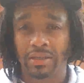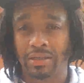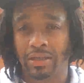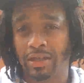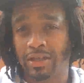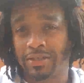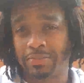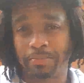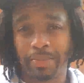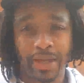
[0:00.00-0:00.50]

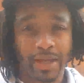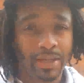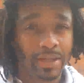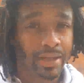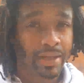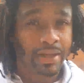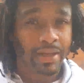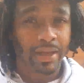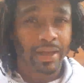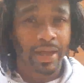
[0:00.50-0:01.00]
Does
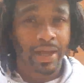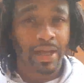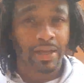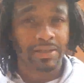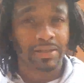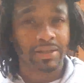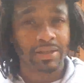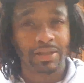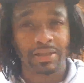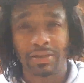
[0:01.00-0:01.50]
Peleg
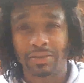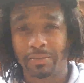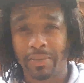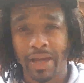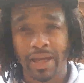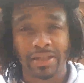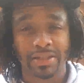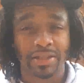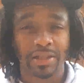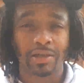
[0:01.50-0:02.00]
actually
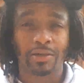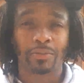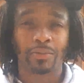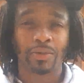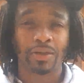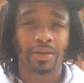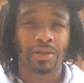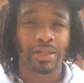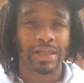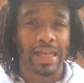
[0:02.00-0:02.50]
match up
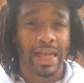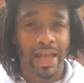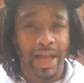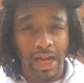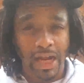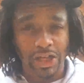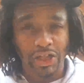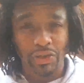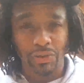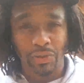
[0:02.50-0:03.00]
with the
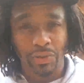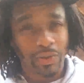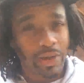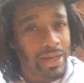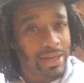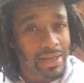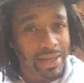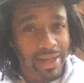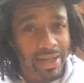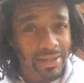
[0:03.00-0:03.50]
actual
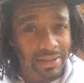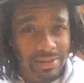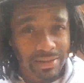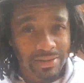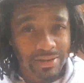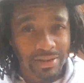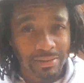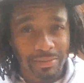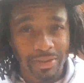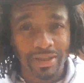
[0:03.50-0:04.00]

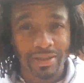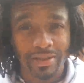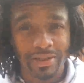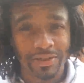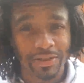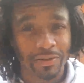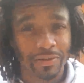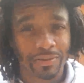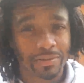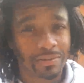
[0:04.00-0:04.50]
Atlantis? I mean,
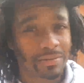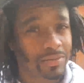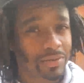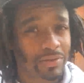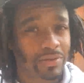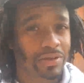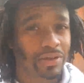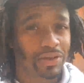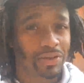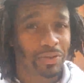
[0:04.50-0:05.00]
these are
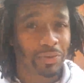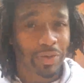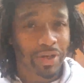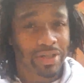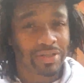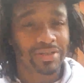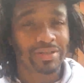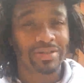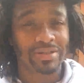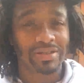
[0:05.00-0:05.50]
good
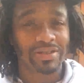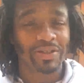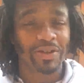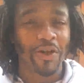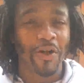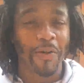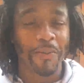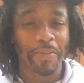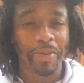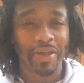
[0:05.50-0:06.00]
questions, you know
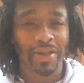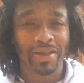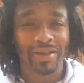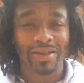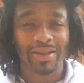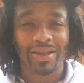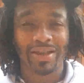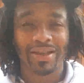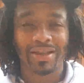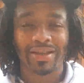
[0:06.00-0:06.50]
what I mean?
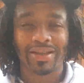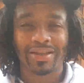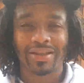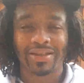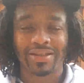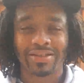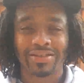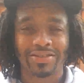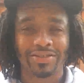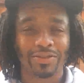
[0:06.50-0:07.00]

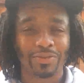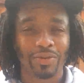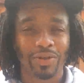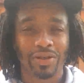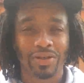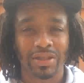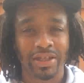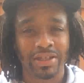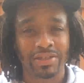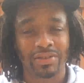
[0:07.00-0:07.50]
To
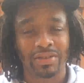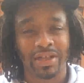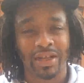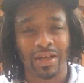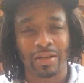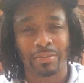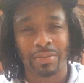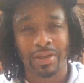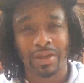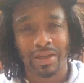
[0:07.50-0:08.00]
where things are
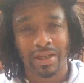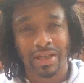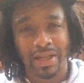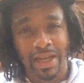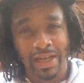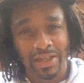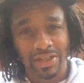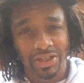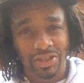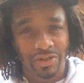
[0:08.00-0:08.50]
now being
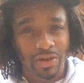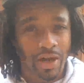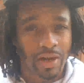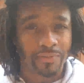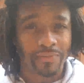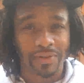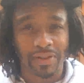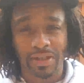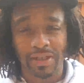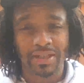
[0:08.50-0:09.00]

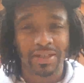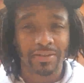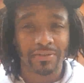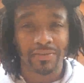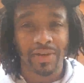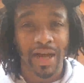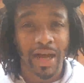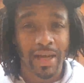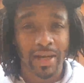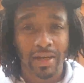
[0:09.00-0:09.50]
catastrophically
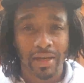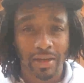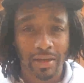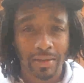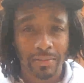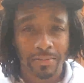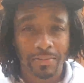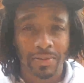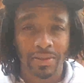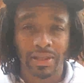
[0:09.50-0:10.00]
divided
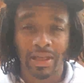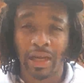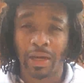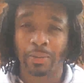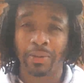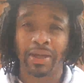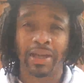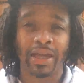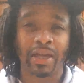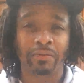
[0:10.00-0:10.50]
up, and
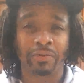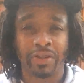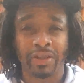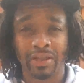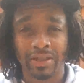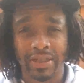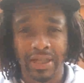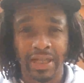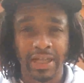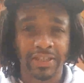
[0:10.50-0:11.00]
now we have in
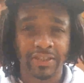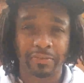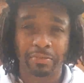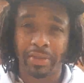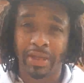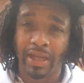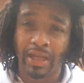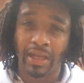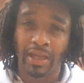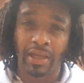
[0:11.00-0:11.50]
the days
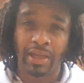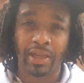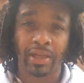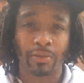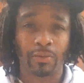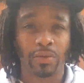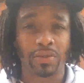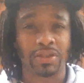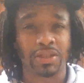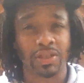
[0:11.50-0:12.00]
of
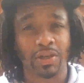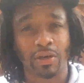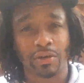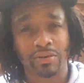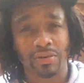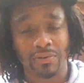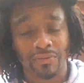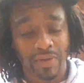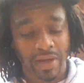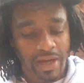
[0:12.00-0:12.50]
Peleg was the
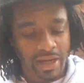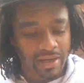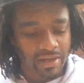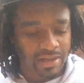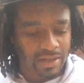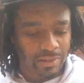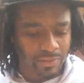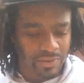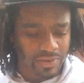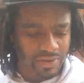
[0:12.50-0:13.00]
earth
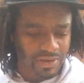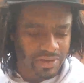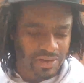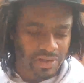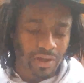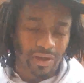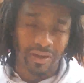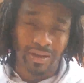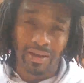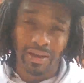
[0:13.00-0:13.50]
divided, and we're just
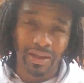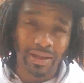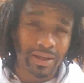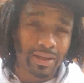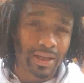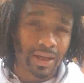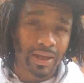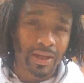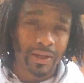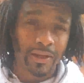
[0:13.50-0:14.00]
talking
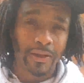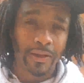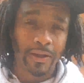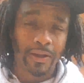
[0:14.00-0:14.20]
Enoch.